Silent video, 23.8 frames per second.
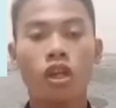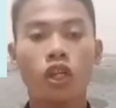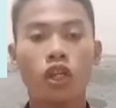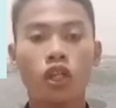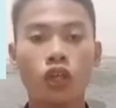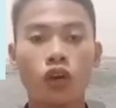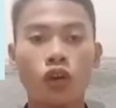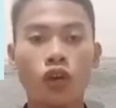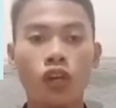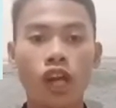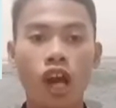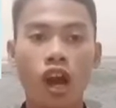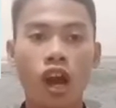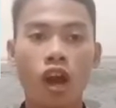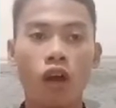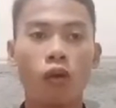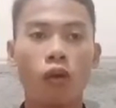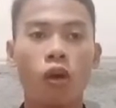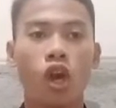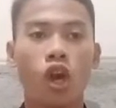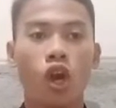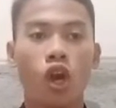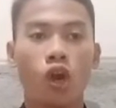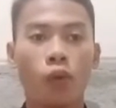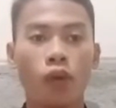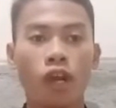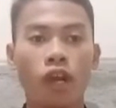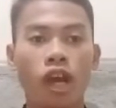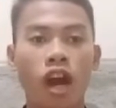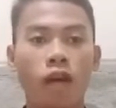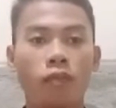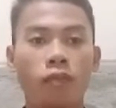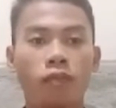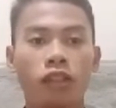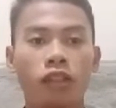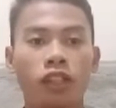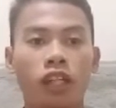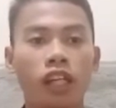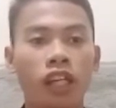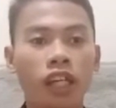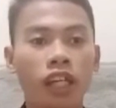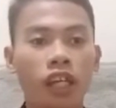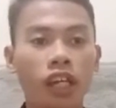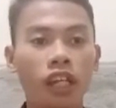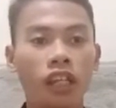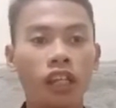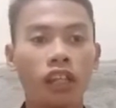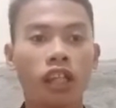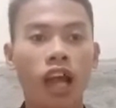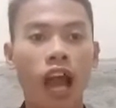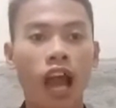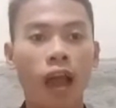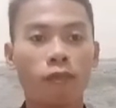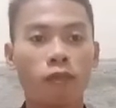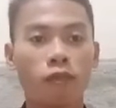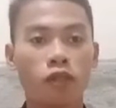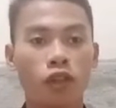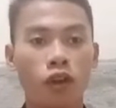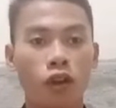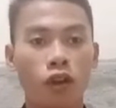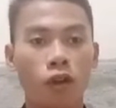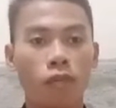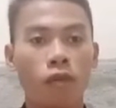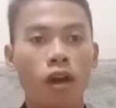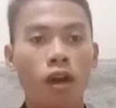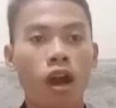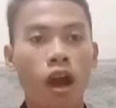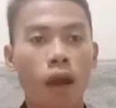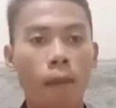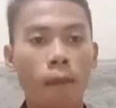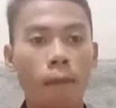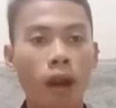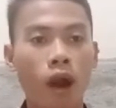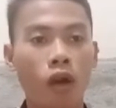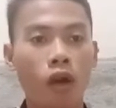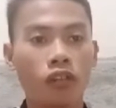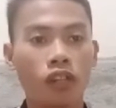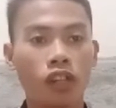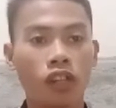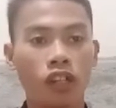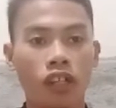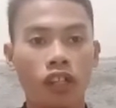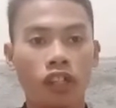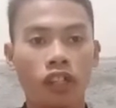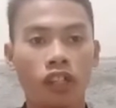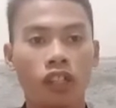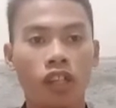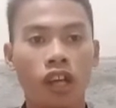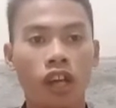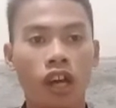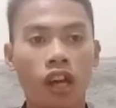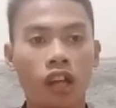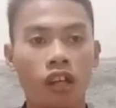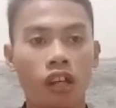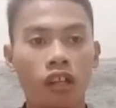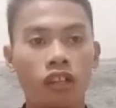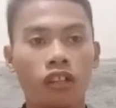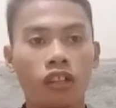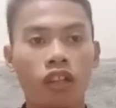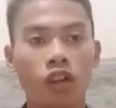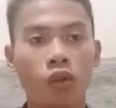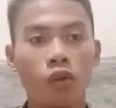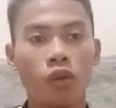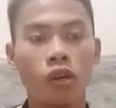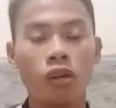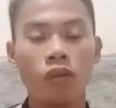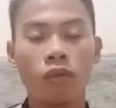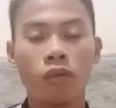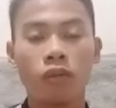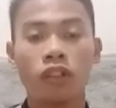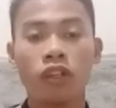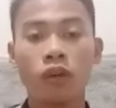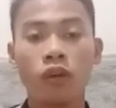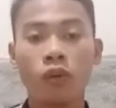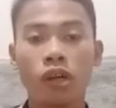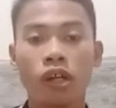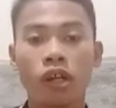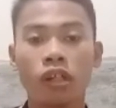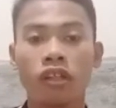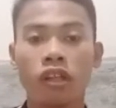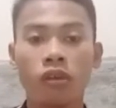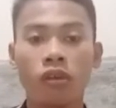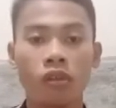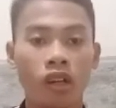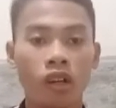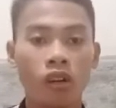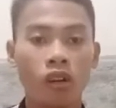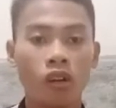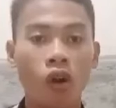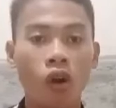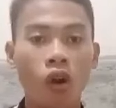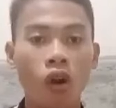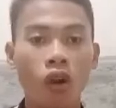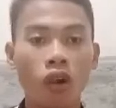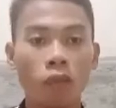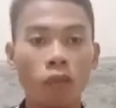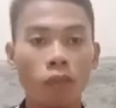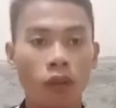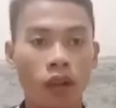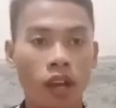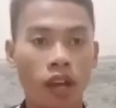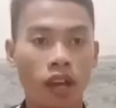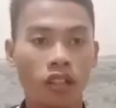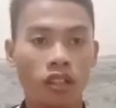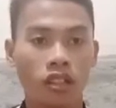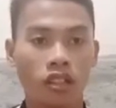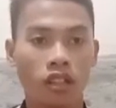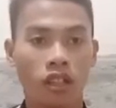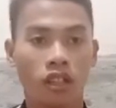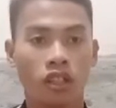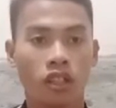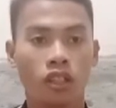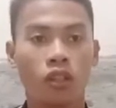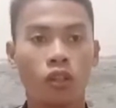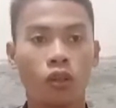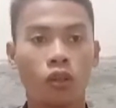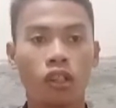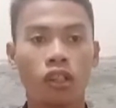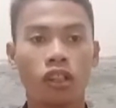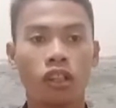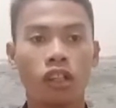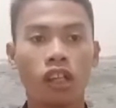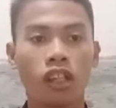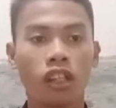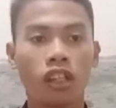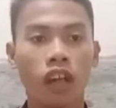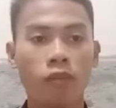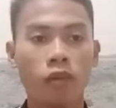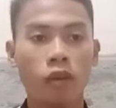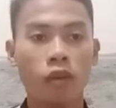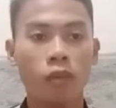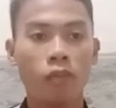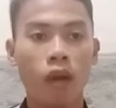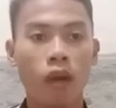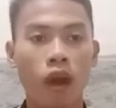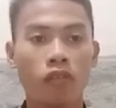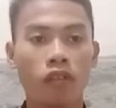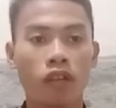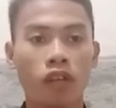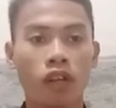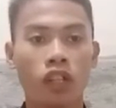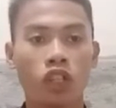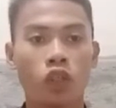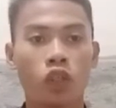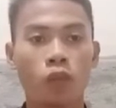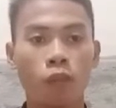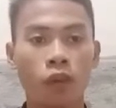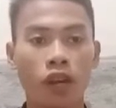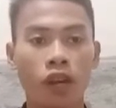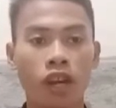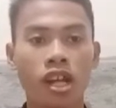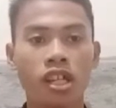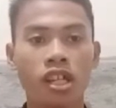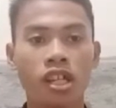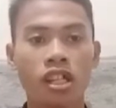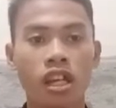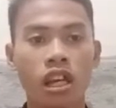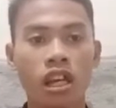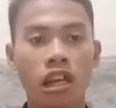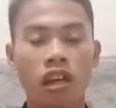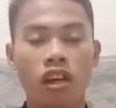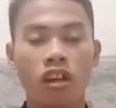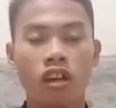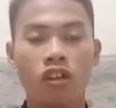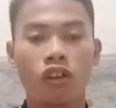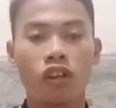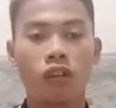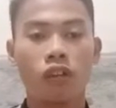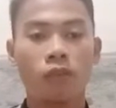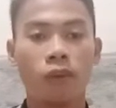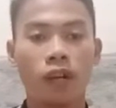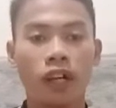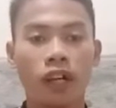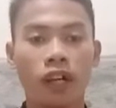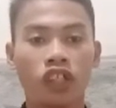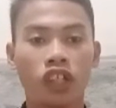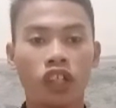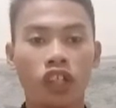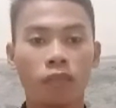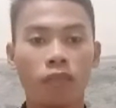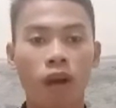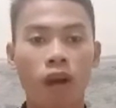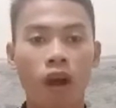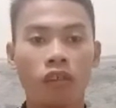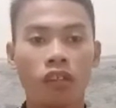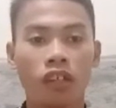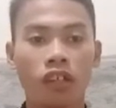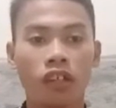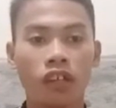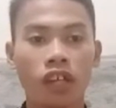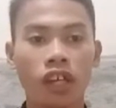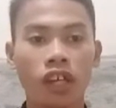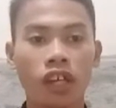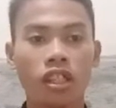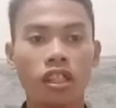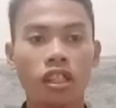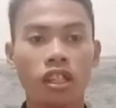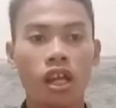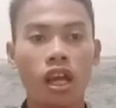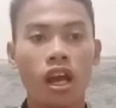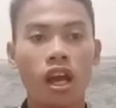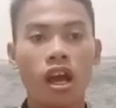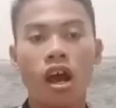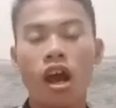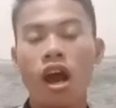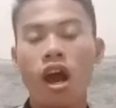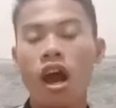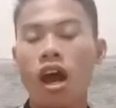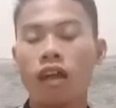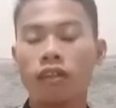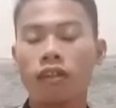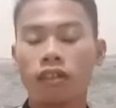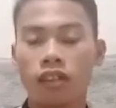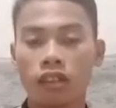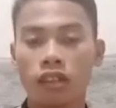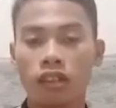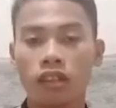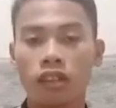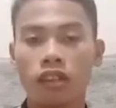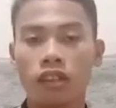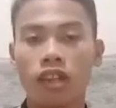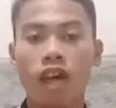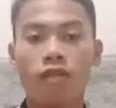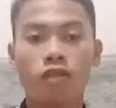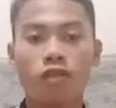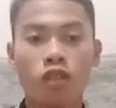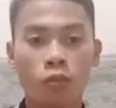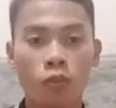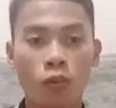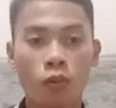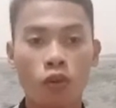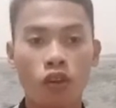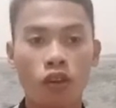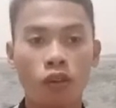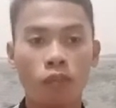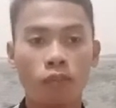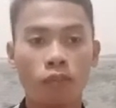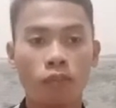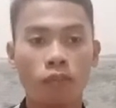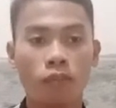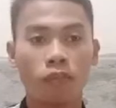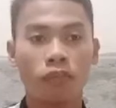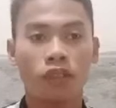So now we have three types of boundaries. They were all plates. So the three types of boundaries: first, convergent boundaries, transform